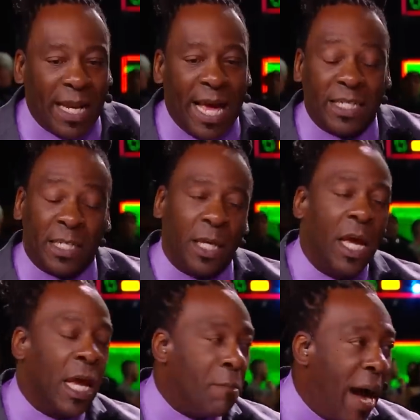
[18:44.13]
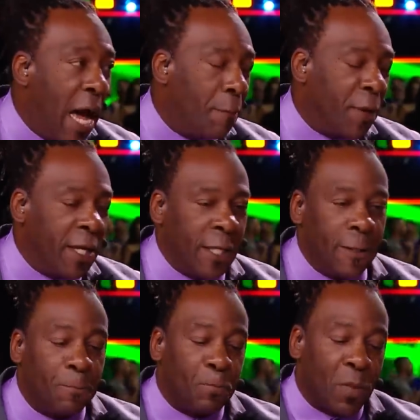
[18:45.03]
Lashley, in my
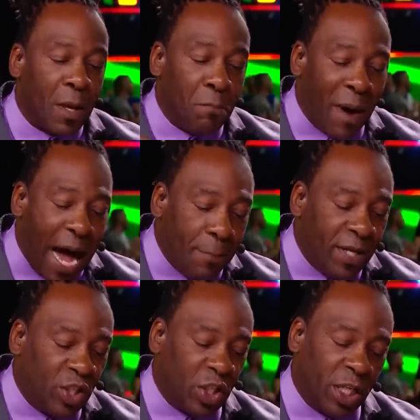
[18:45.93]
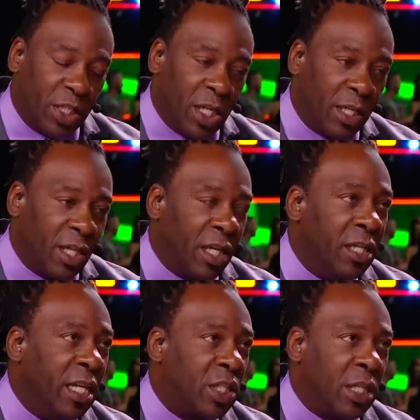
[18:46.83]
opinion, Bobby should have took the
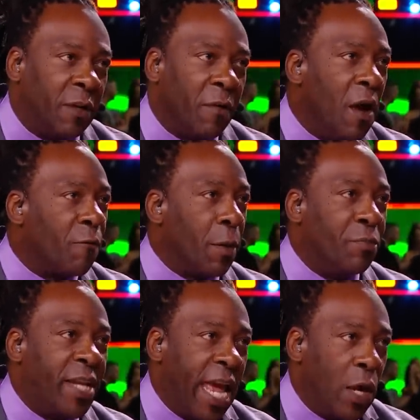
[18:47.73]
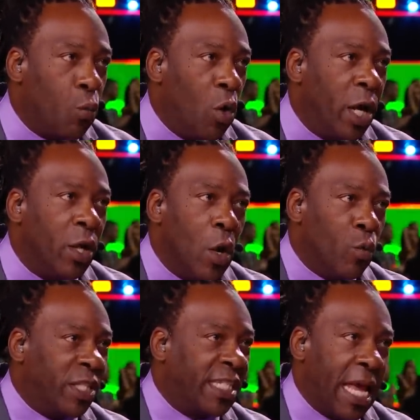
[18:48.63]
initiative from day one
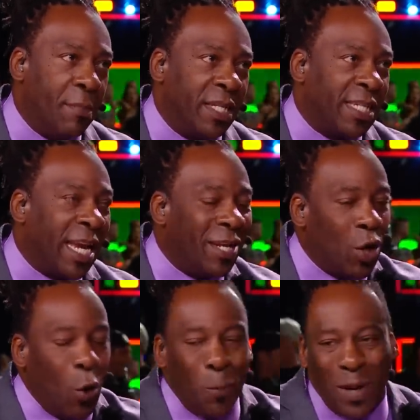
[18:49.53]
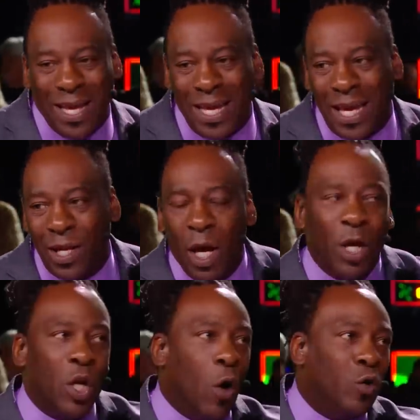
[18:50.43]
with Sami Zayn. No plan,
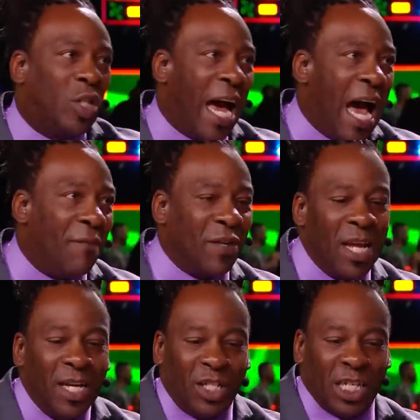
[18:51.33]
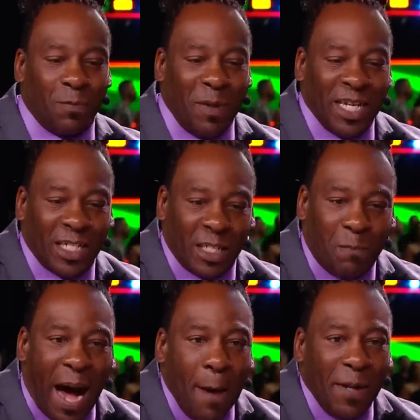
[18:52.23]
no job, and just business.
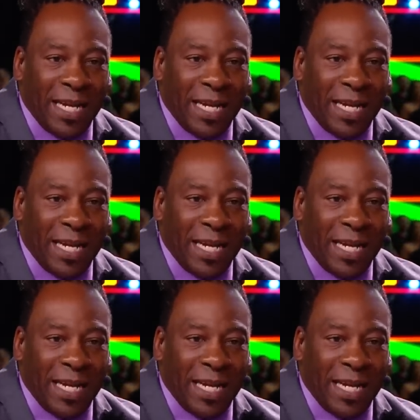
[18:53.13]
Bobby